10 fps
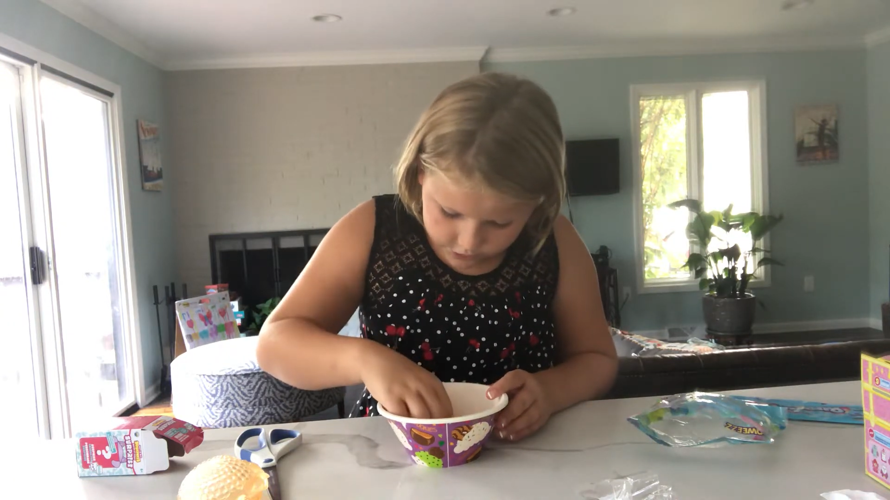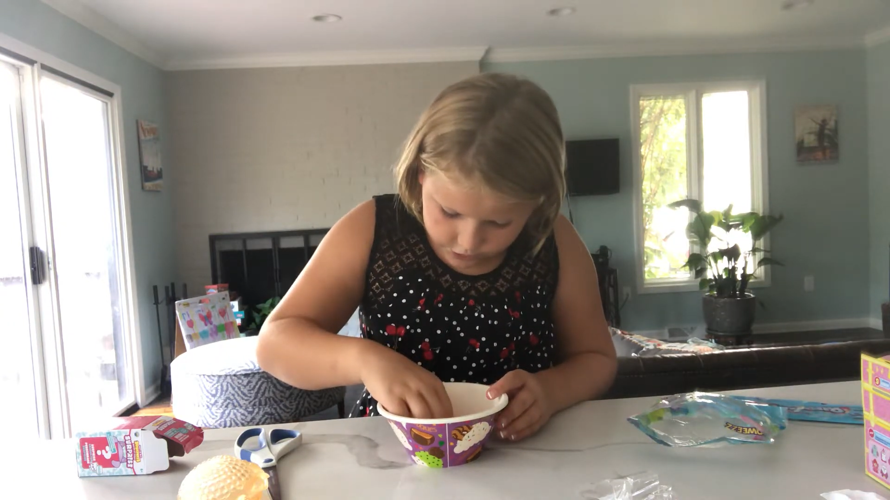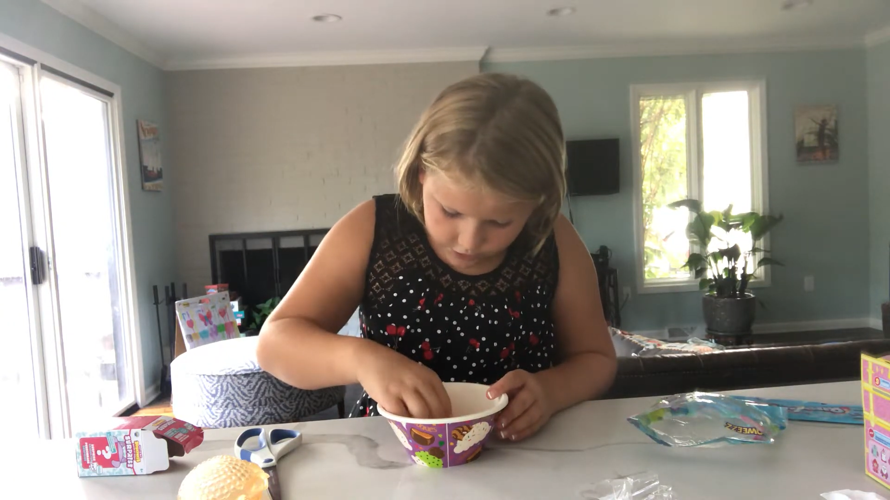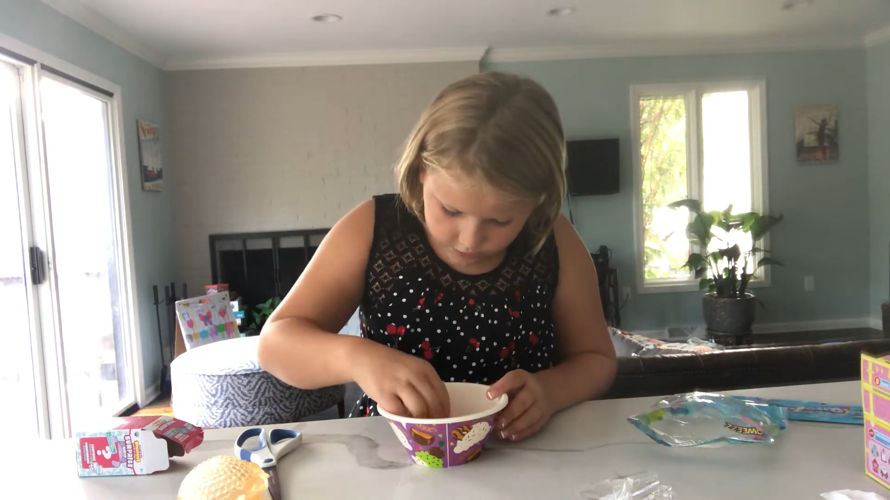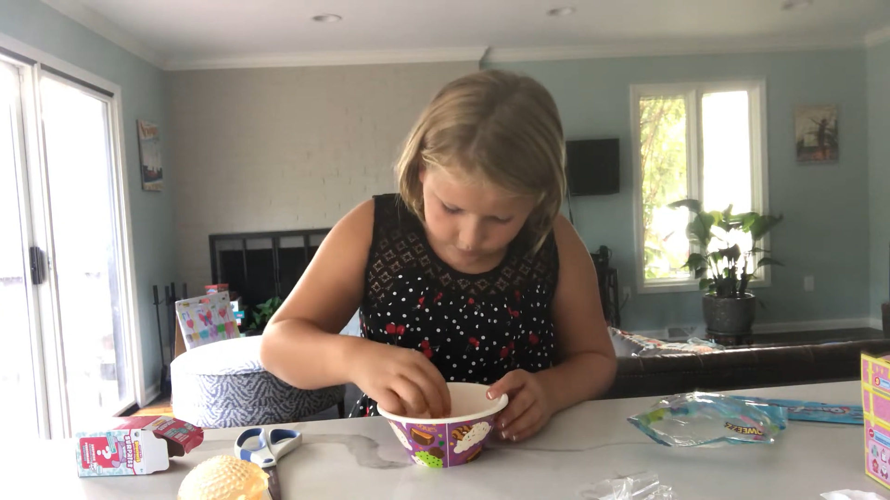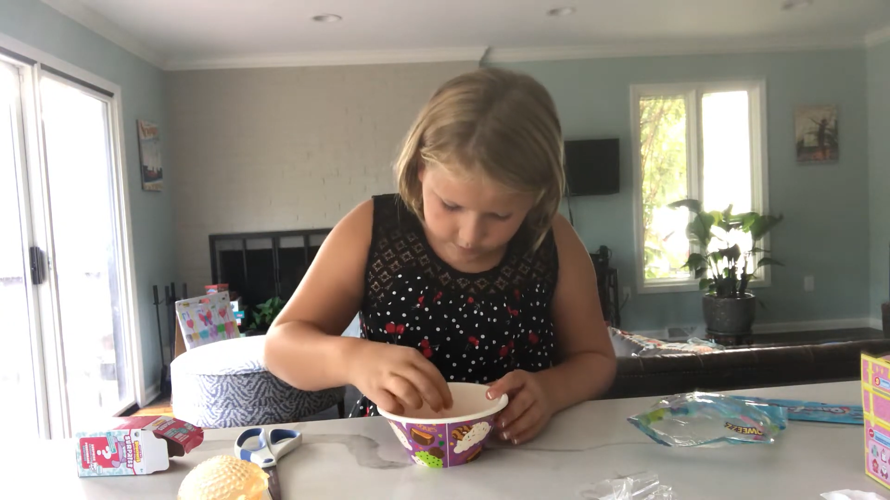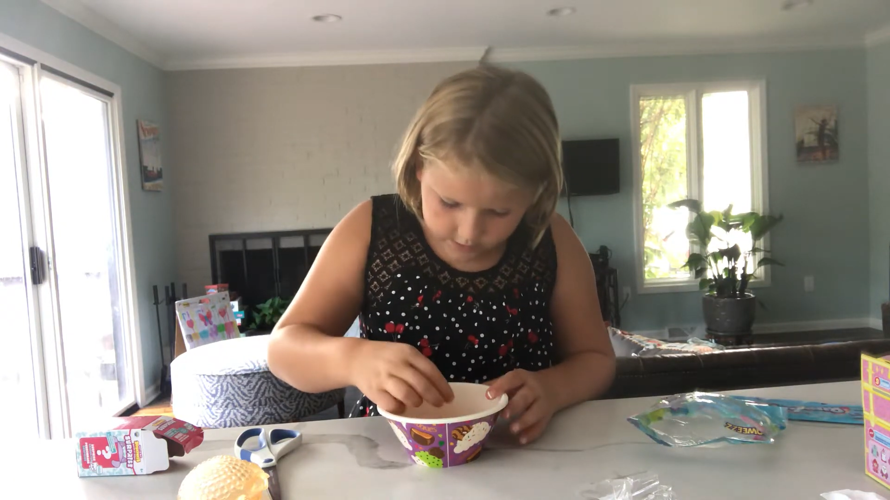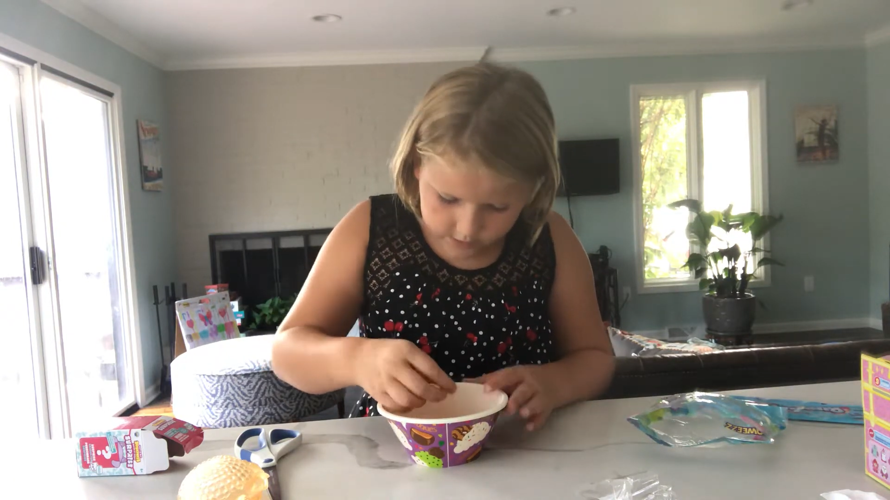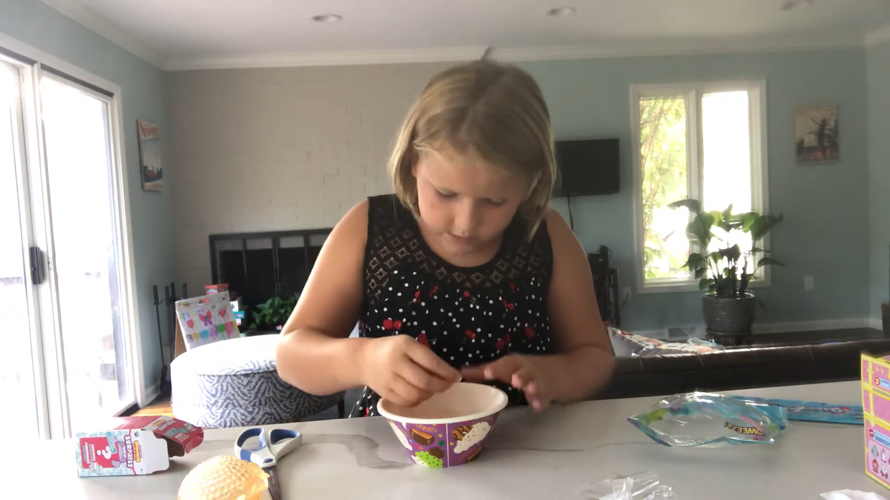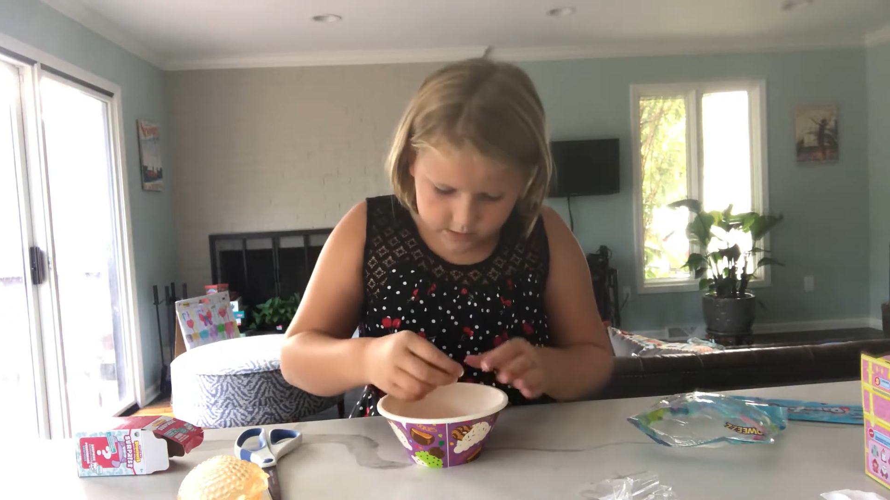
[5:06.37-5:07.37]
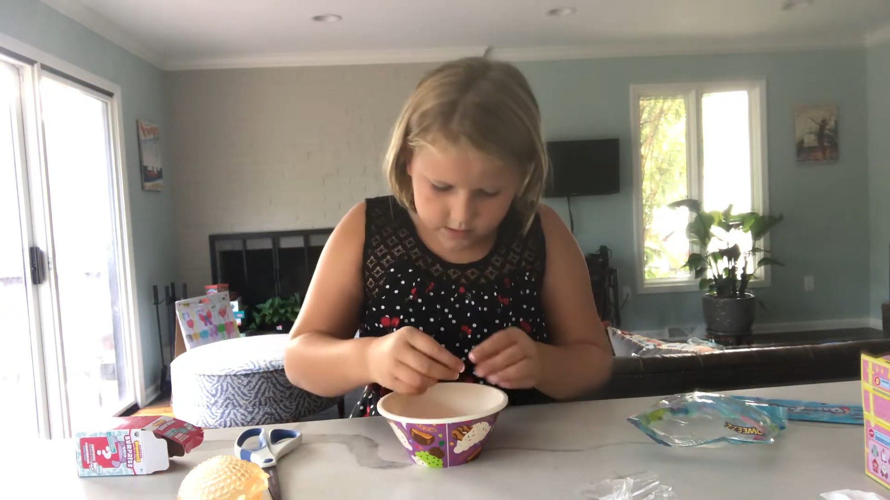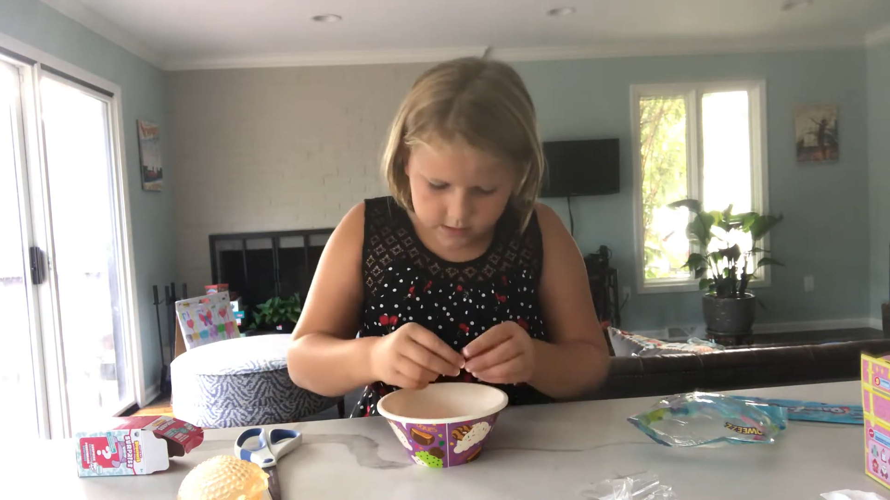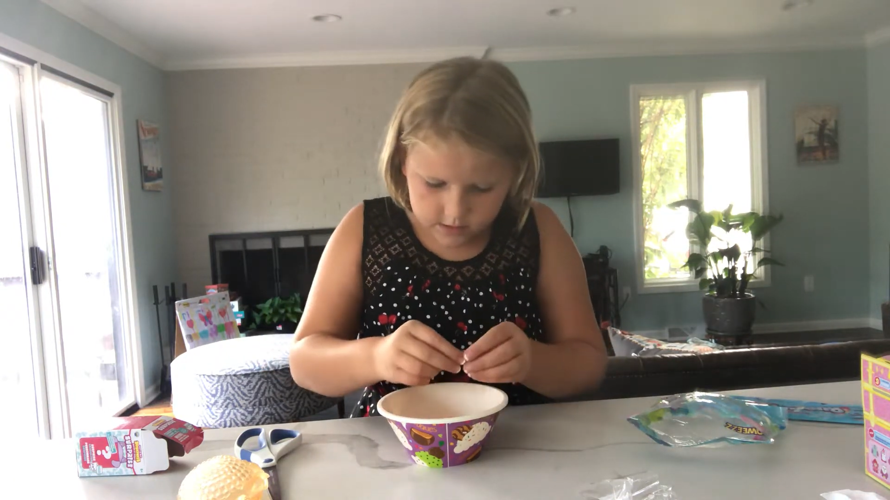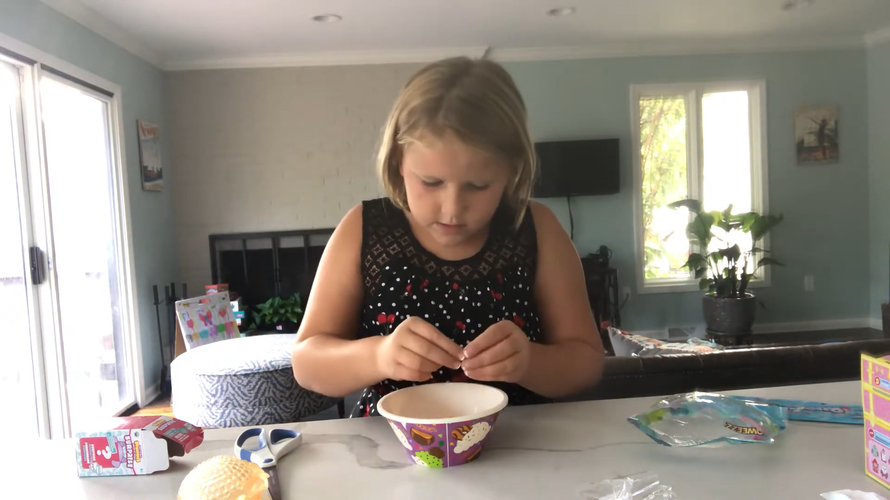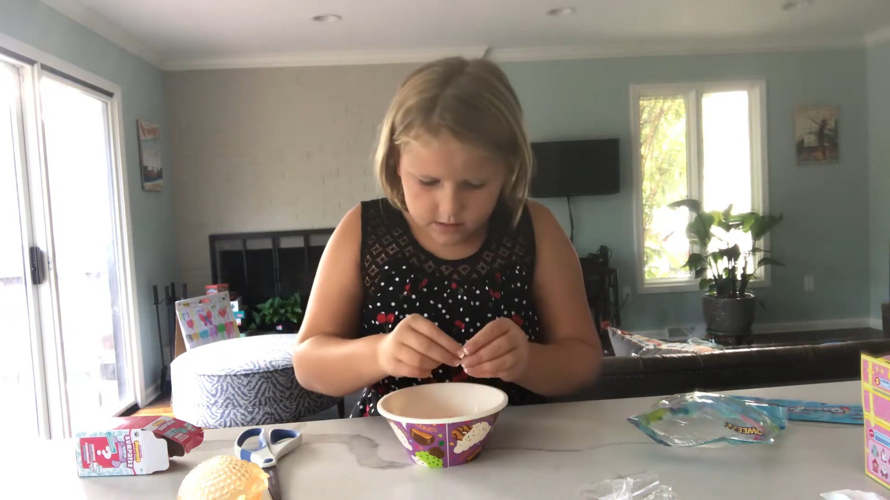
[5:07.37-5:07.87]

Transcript: charm is.